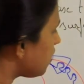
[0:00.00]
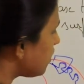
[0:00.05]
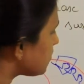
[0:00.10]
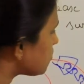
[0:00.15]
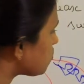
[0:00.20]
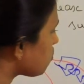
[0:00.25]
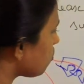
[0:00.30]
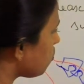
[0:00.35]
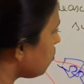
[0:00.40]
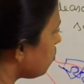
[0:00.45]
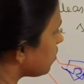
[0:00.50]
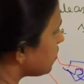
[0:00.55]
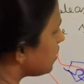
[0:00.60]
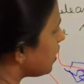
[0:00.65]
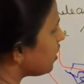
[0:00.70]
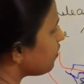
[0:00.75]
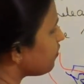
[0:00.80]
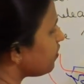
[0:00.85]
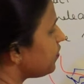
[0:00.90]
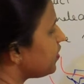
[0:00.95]
So
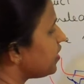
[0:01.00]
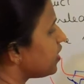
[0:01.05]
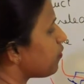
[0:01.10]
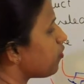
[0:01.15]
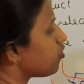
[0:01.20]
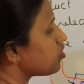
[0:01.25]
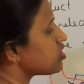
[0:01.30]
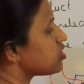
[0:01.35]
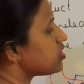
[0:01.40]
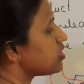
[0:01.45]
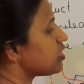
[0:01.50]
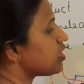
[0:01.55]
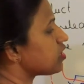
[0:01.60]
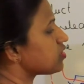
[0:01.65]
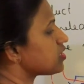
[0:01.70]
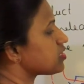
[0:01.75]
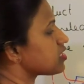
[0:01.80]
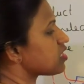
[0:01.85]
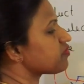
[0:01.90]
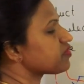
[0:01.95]
that will be deposited on
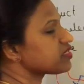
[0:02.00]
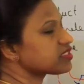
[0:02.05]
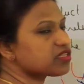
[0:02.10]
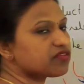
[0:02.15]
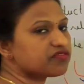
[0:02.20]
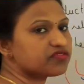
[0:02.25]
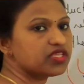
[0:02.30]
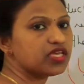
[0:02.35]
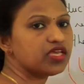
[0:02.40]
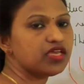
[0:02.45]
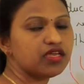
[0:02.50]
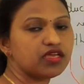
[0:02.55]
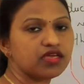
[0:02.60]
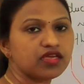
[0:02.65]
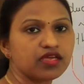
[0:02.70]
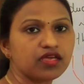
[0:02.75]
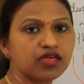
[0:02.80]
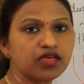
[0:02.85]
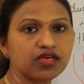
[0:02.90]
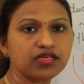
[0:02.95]
the surface of the
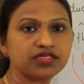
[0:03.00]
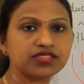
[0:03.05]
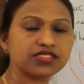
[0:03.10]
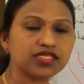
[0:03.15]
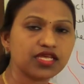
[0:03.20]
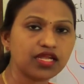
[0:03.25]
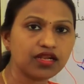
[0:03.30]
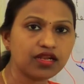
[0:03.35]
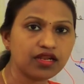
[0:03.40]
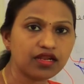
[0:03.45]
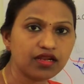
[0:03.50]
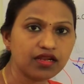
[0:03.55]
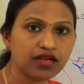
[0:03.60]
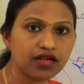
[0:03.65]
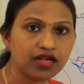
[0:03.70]
cell.